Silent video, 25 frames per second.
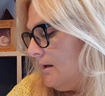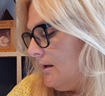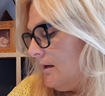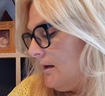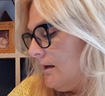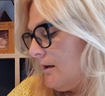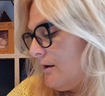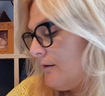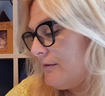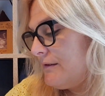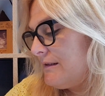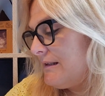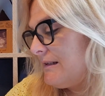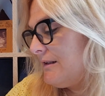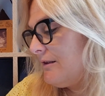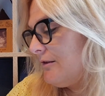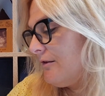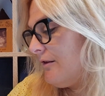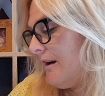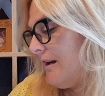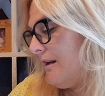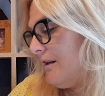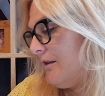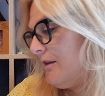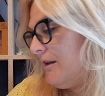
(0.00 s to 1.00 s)
And obviously the
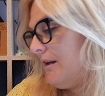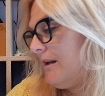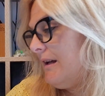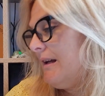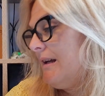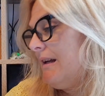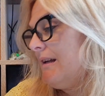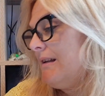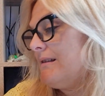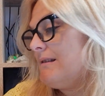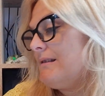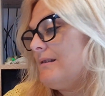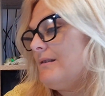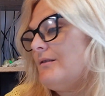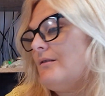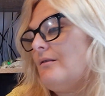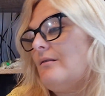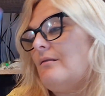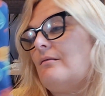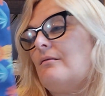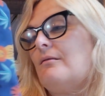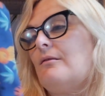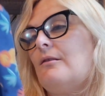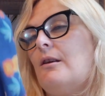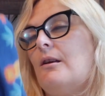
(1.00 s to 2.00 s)
great thing is
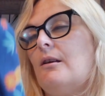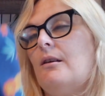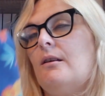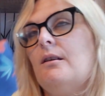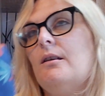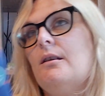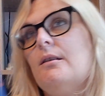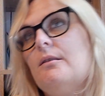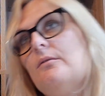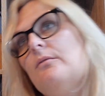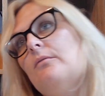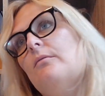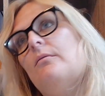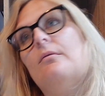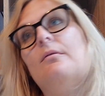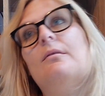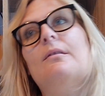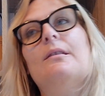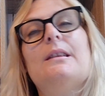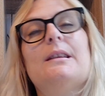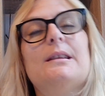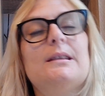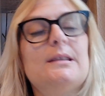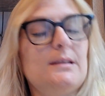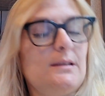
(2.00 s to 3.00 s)

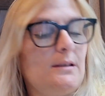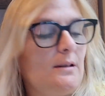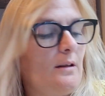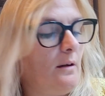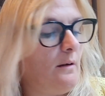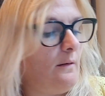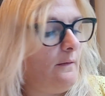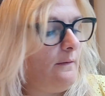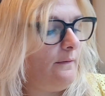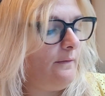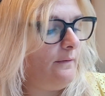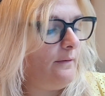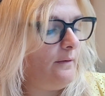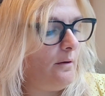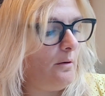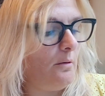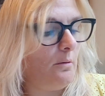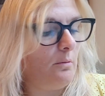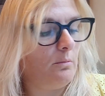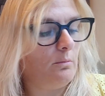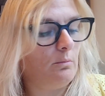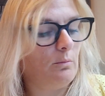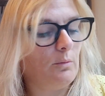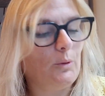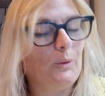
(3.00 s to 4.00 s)
this stuff
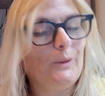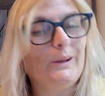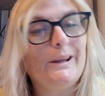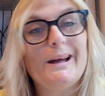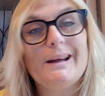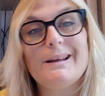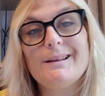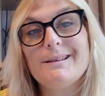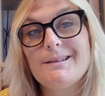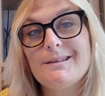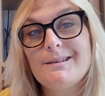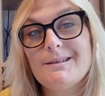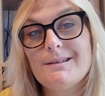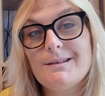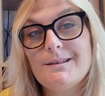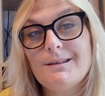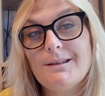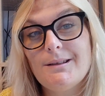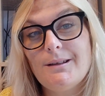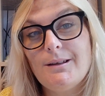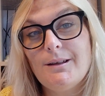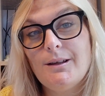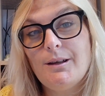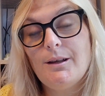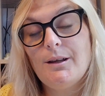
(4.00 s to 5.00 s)
will last
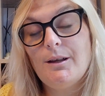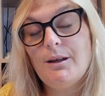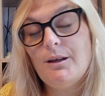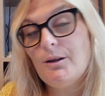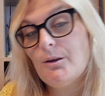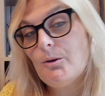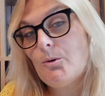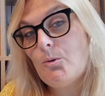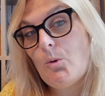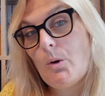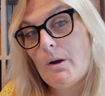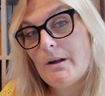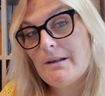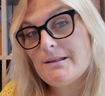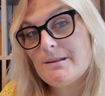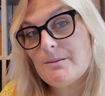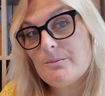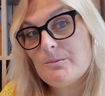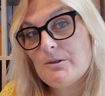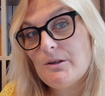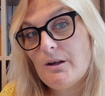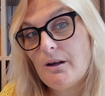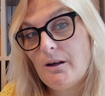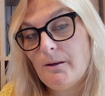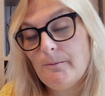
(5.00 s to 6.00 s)
quite
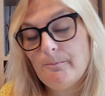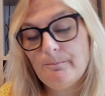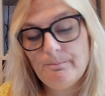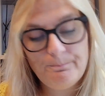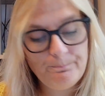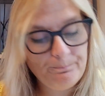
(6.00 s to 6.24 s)
some time